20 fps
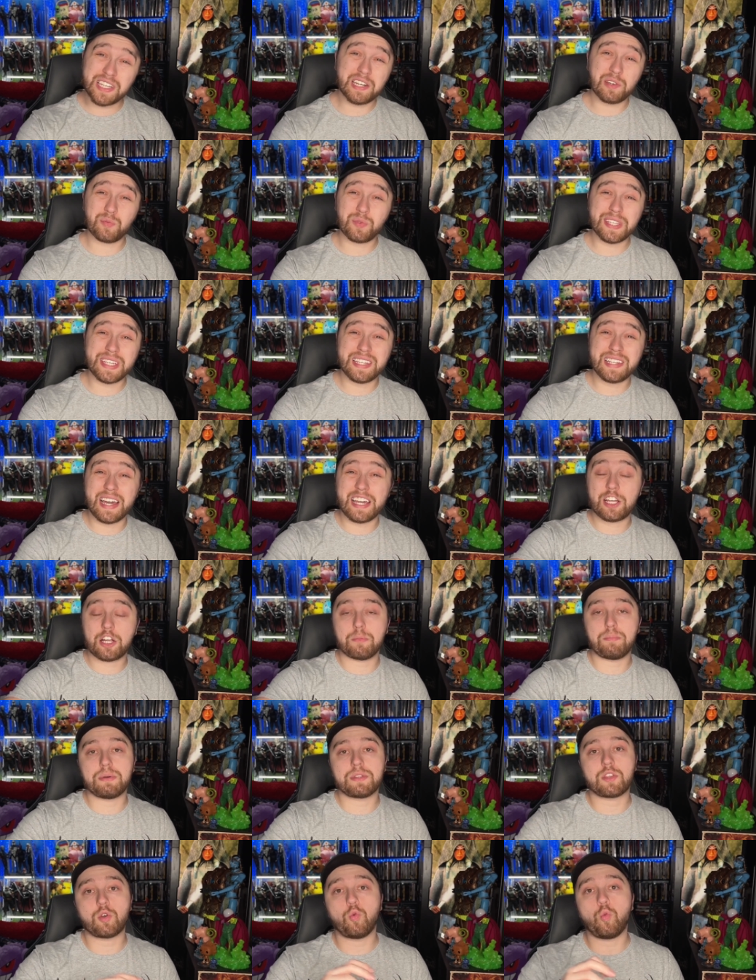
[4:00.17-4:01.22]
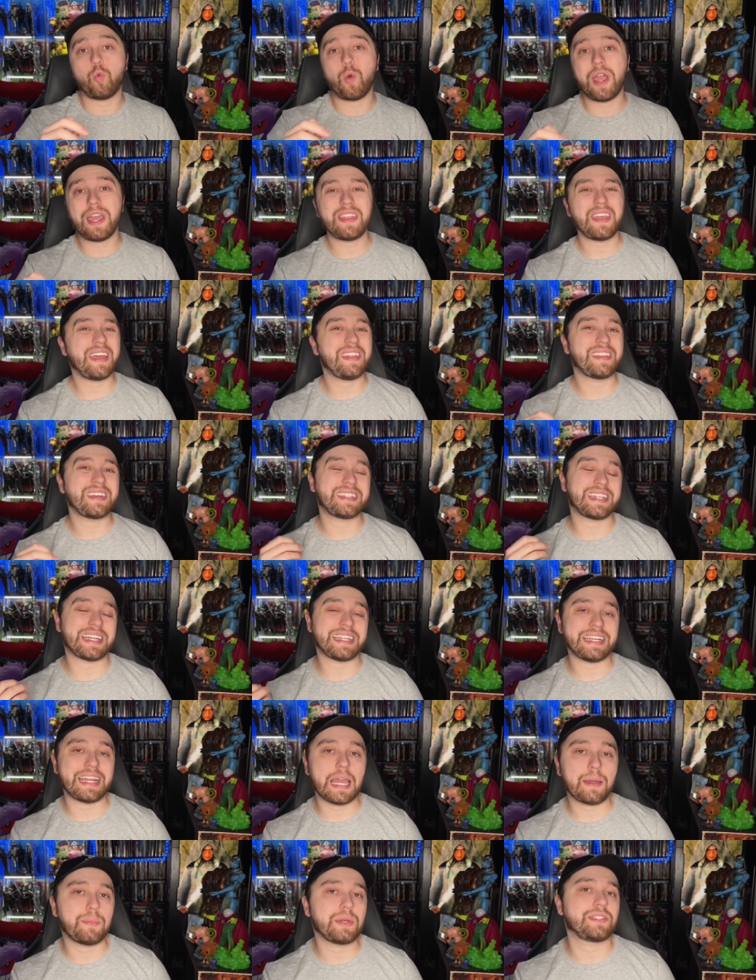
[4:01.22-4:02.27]
I didn't really like her, but the way that in the
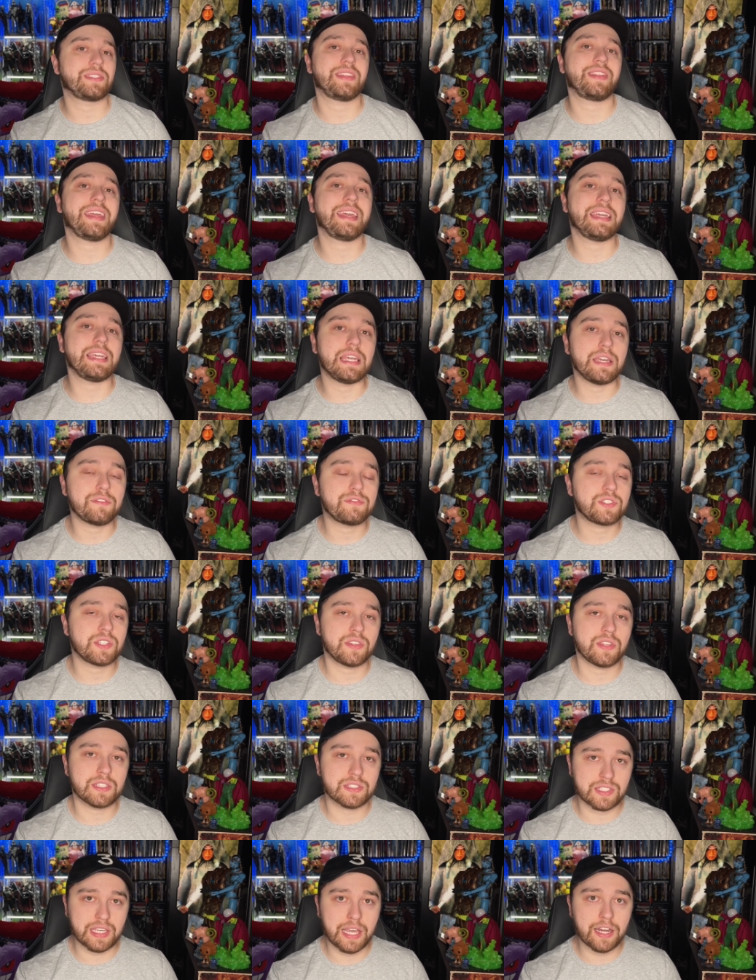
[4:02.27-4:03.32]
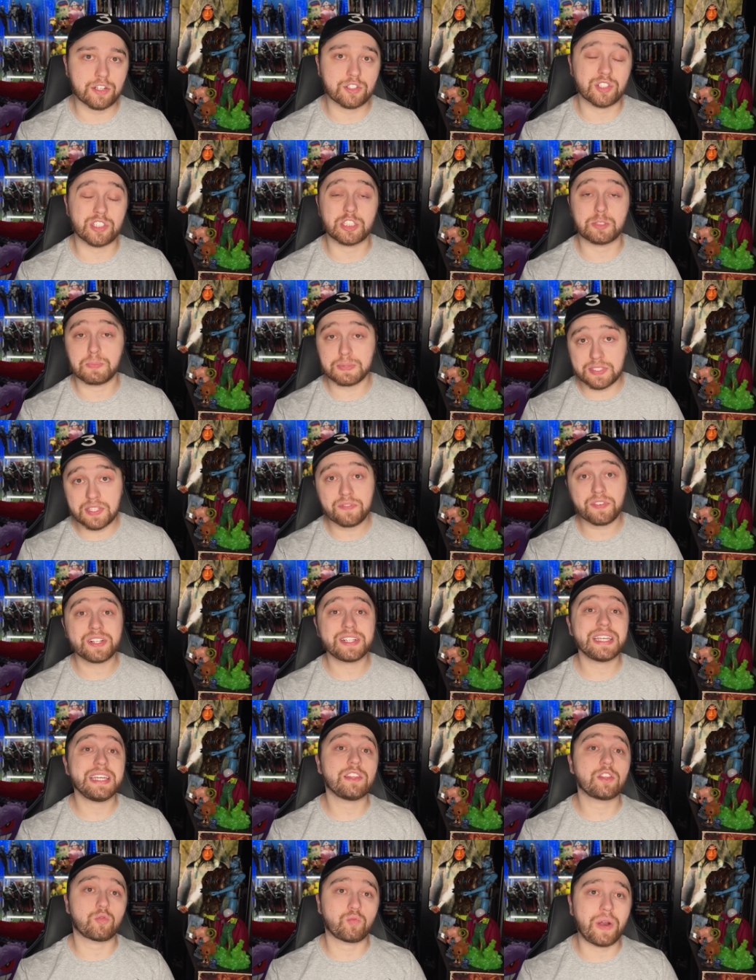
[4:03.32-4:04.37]
dynamics that they give to this character,
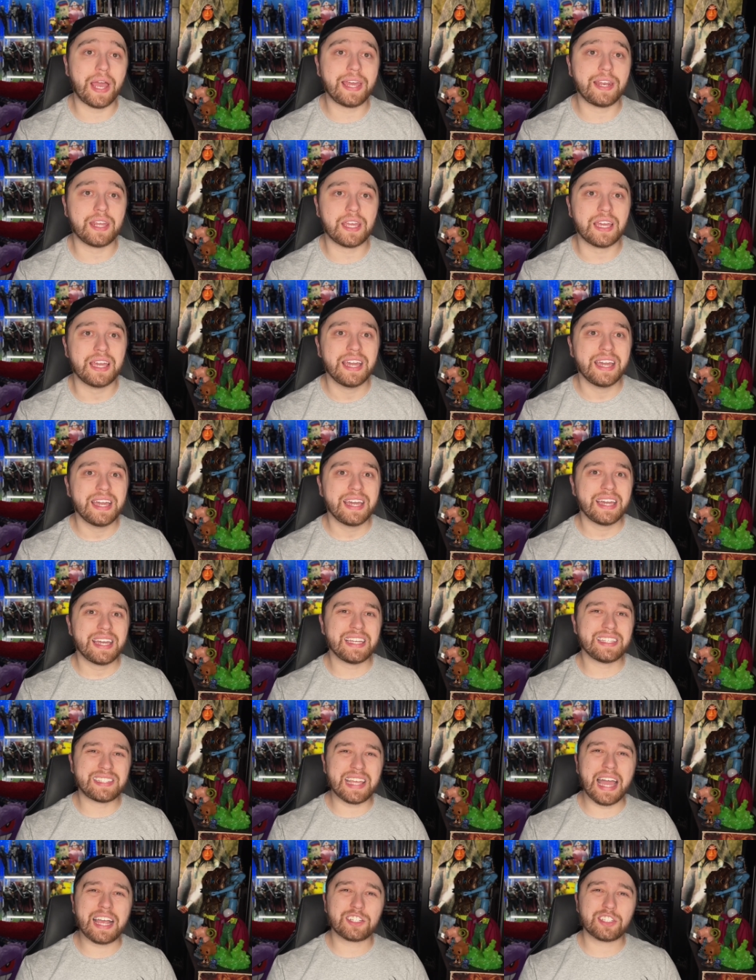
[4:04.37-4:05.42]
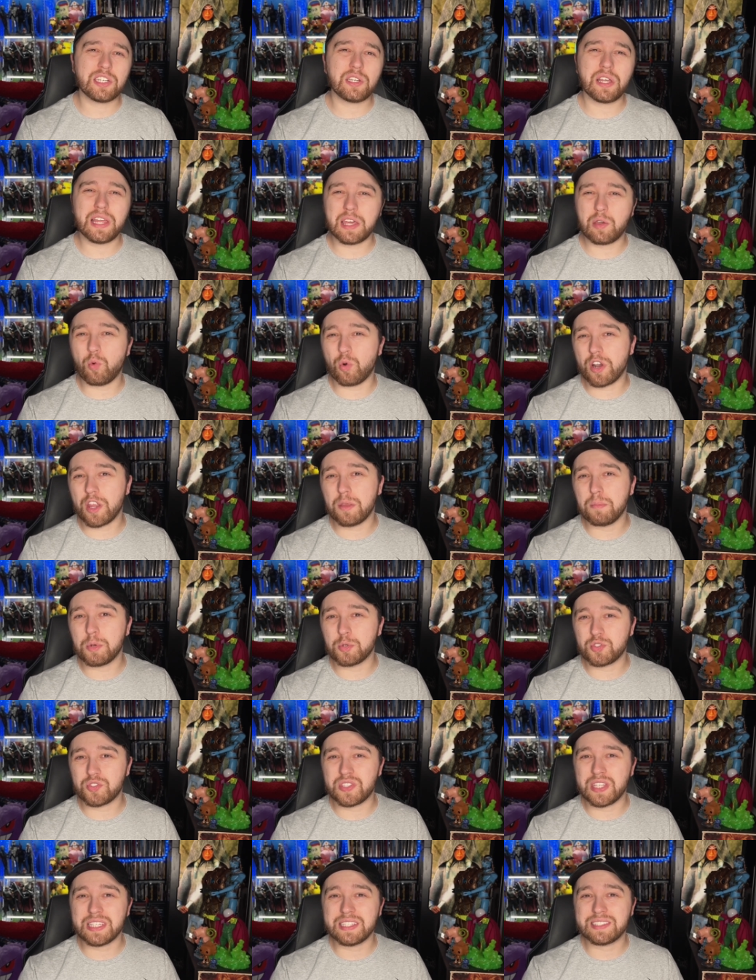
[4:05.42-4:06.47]
specifically in the writing, is actually like one of the
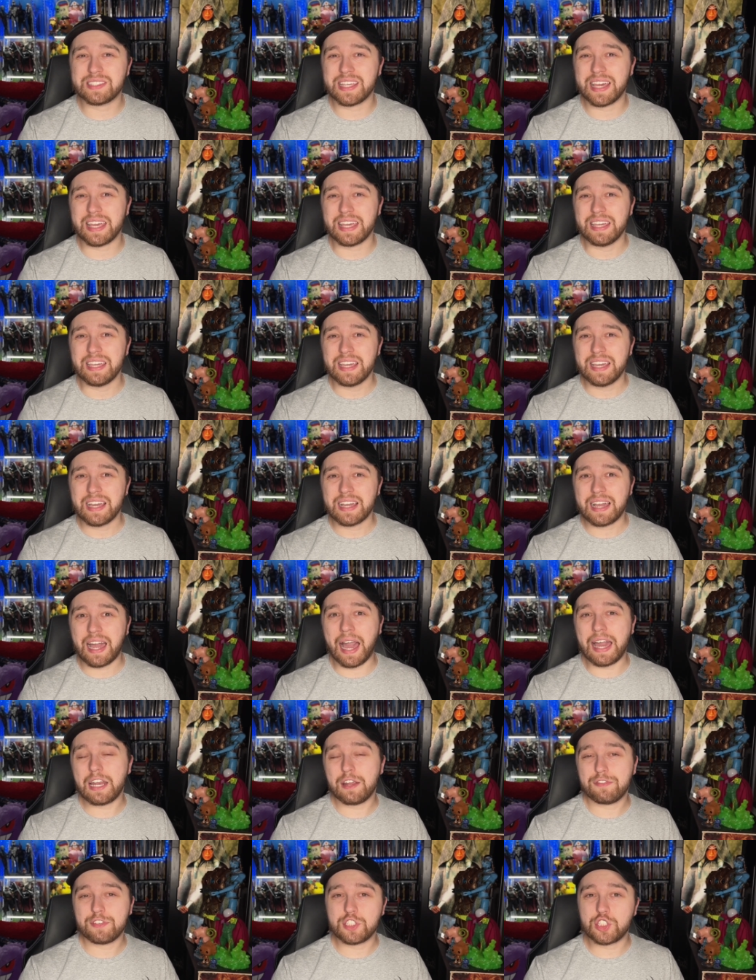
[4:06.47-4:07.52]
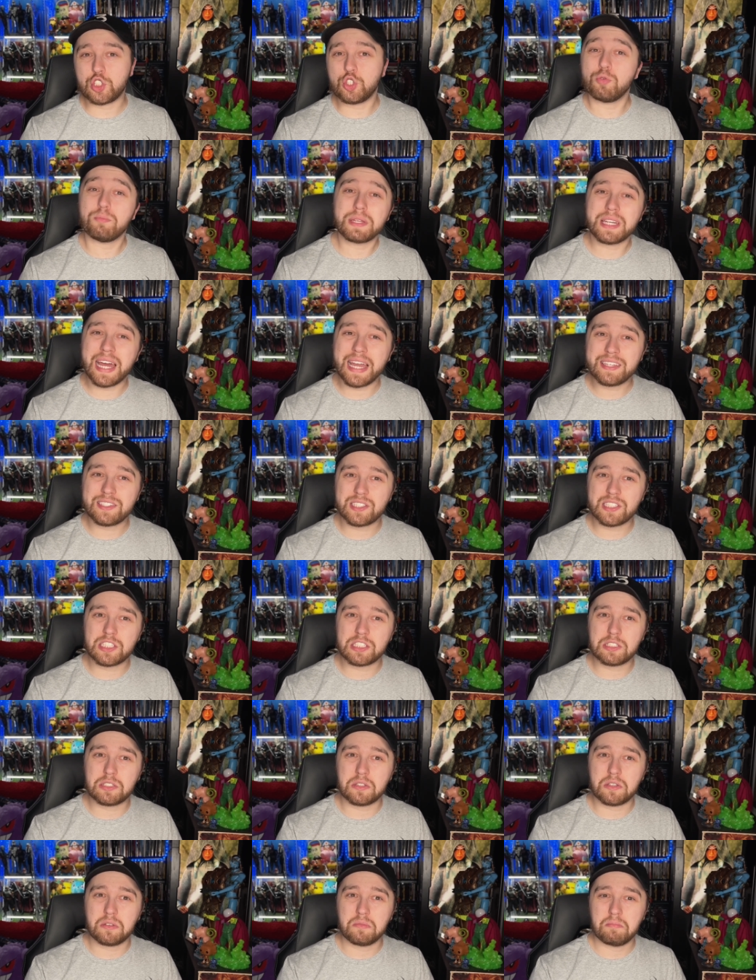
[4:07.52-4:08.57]
most things that kind of
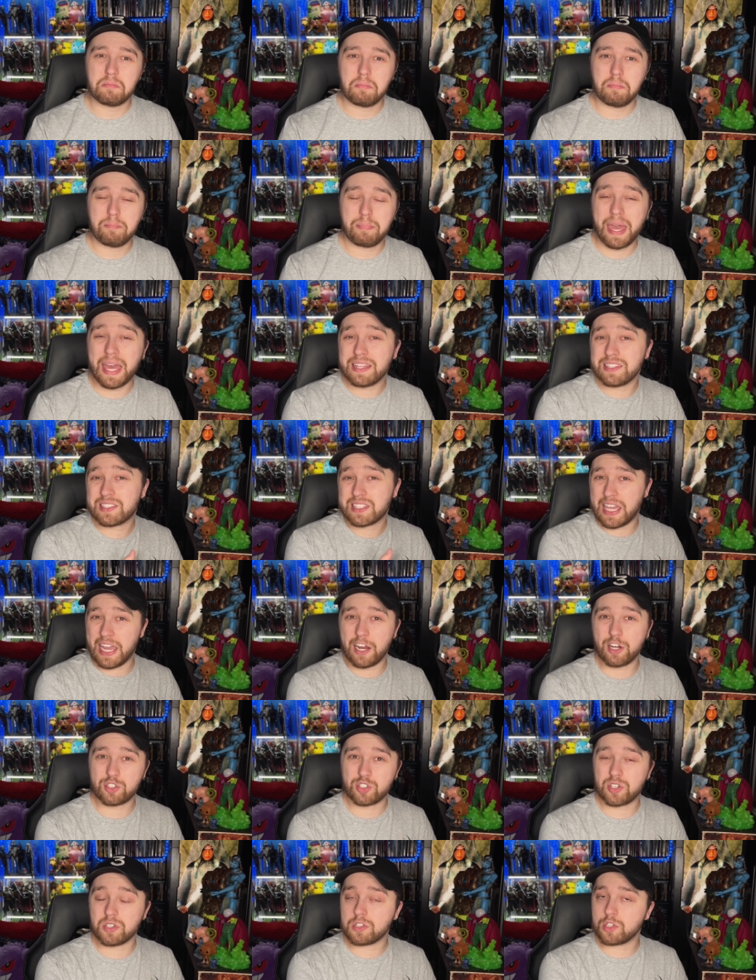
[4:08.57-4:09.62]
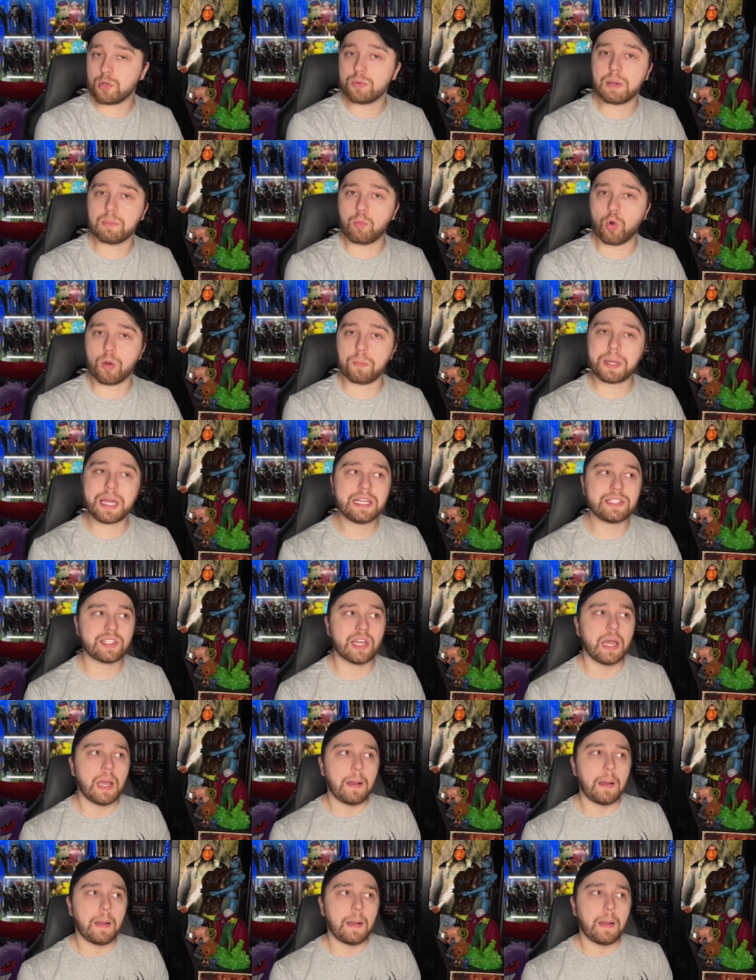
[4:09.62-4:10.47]
humanizes Penn's character a little bit more, because